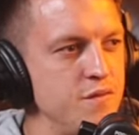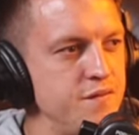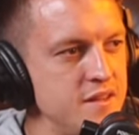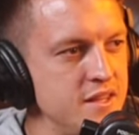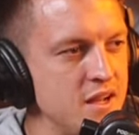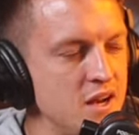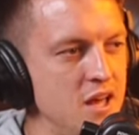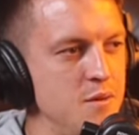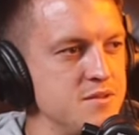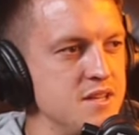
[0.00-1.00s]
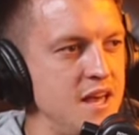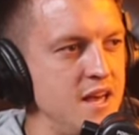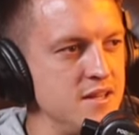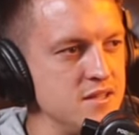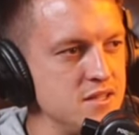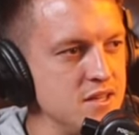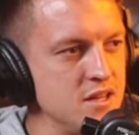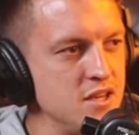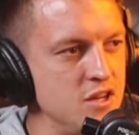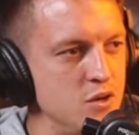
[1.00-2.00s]
Fitting clubs and
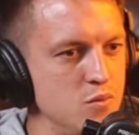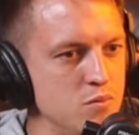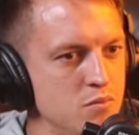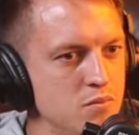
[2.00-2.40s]
you know,